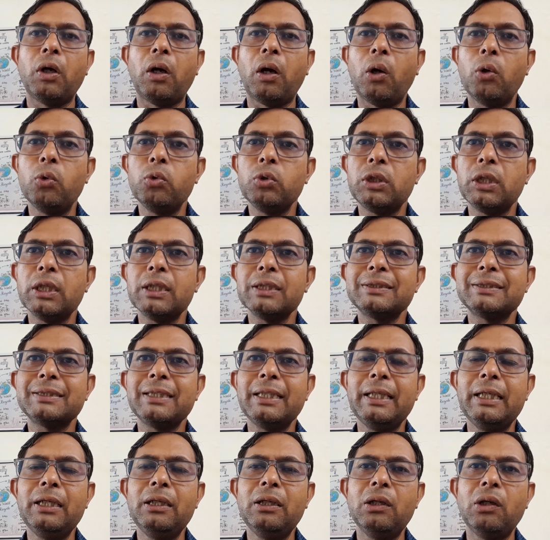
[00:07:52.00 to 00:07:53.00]
outer
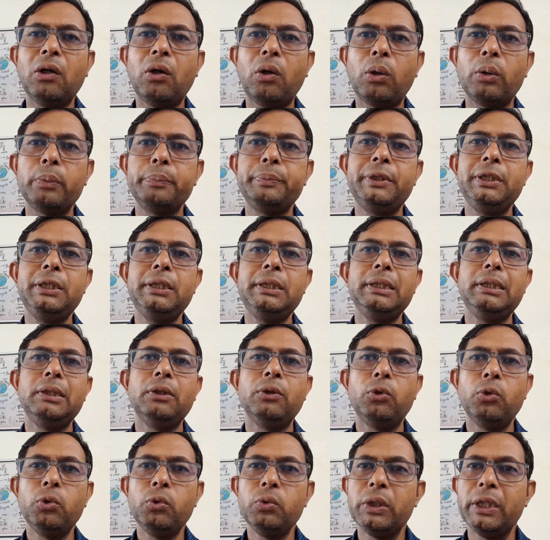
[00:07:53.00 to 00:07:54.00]
cell of the
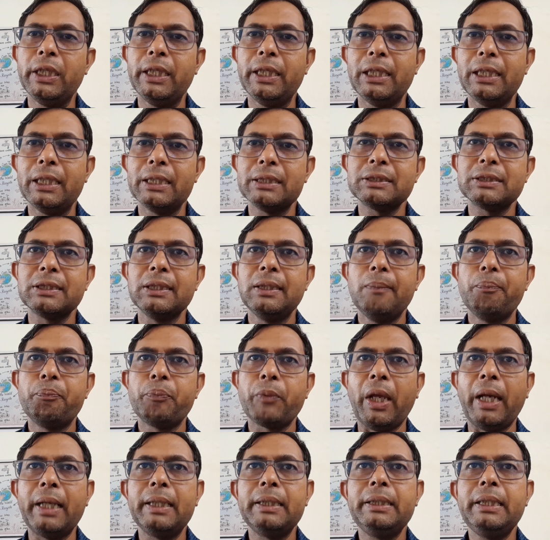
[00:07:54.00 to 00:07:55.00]
root hairs,
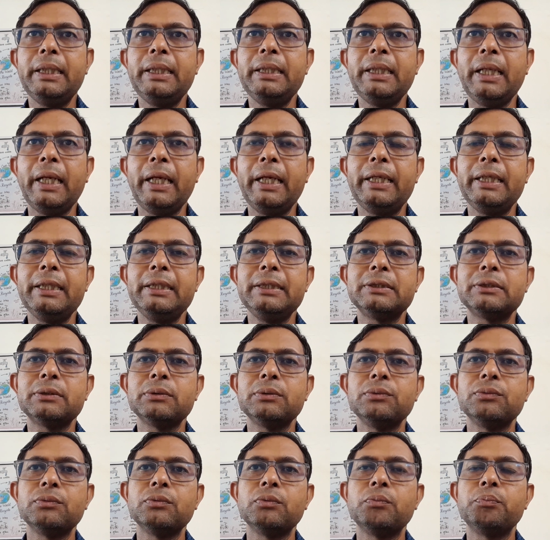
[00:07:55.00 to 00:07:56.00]
and then it is
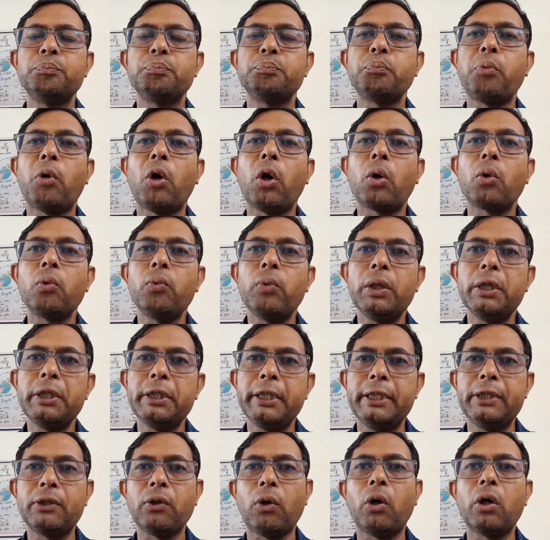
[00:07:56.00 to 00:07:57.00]

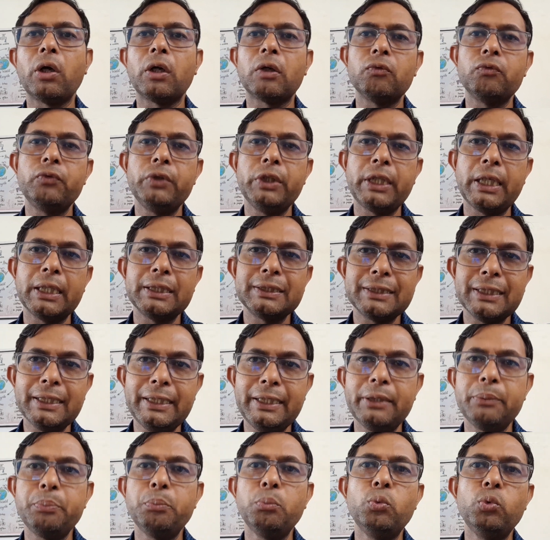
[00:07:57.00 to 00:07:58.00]
forwarded, or we can say
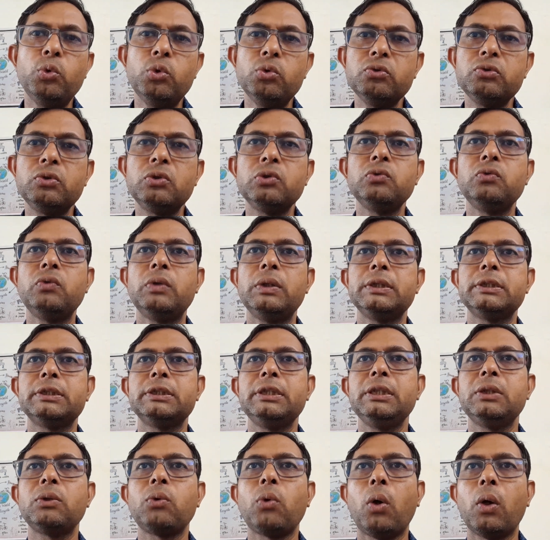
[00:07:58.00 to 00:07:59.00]
it moved towards
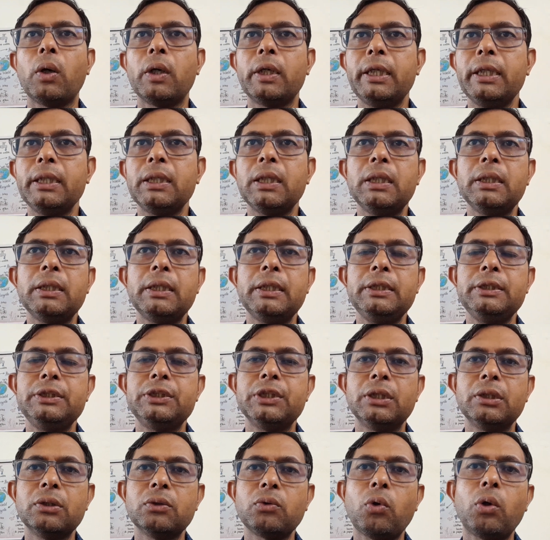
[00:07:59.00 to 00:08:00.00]
the cortical
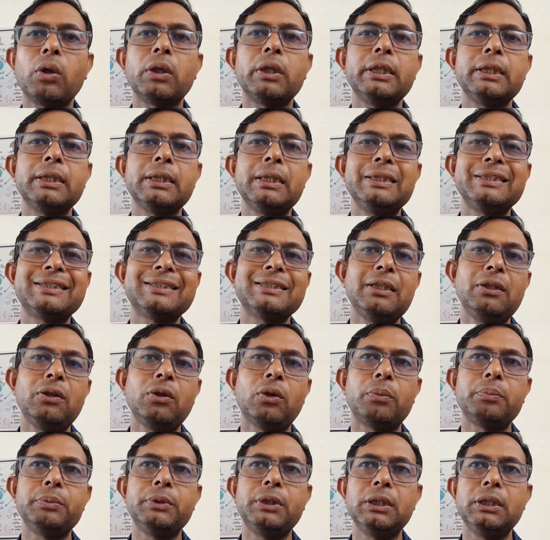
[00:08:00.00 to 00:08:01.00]
region, cortical
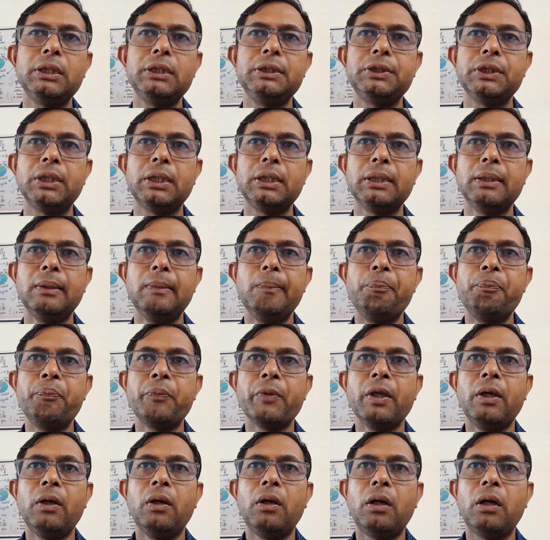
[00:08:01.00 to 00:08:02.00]
cell of the region
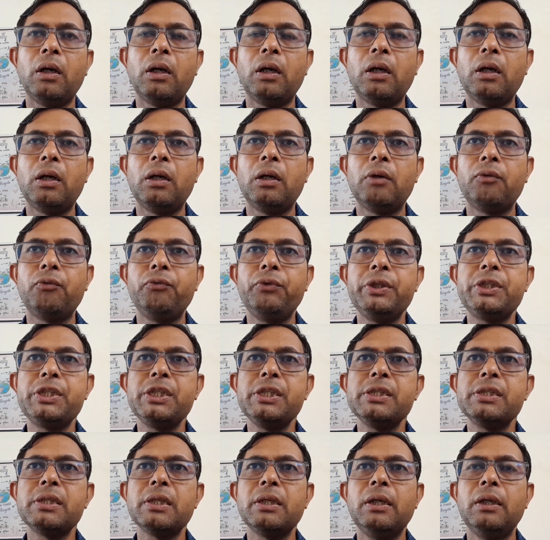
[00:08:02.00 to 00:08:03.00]
which
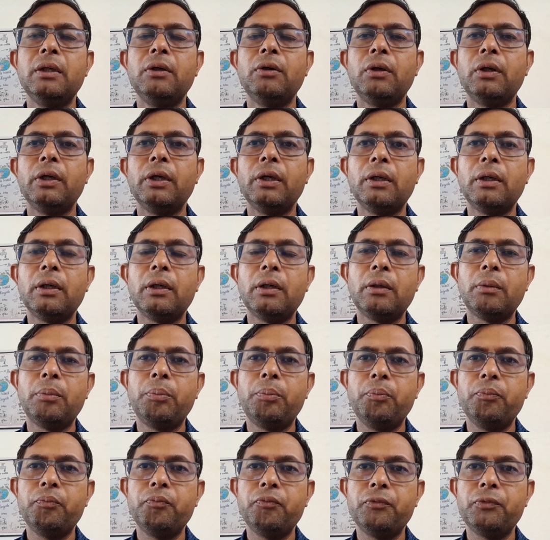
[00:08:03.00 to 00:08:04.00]
is
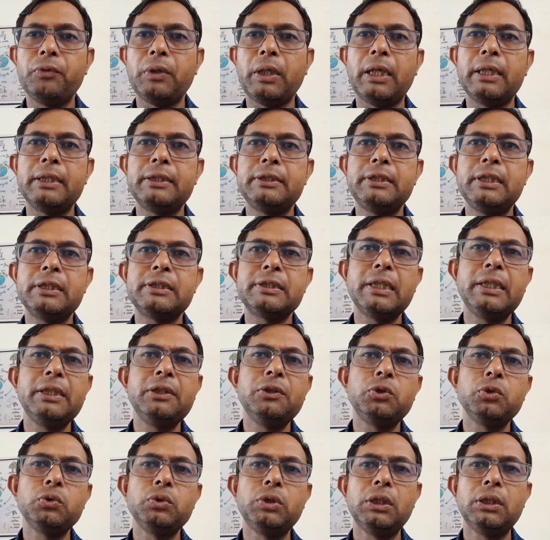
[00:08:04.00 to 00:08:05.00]

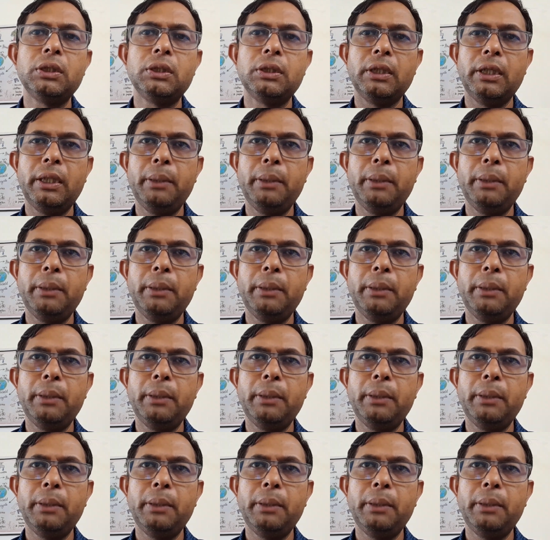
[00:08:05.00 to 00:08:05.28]
adjacent to the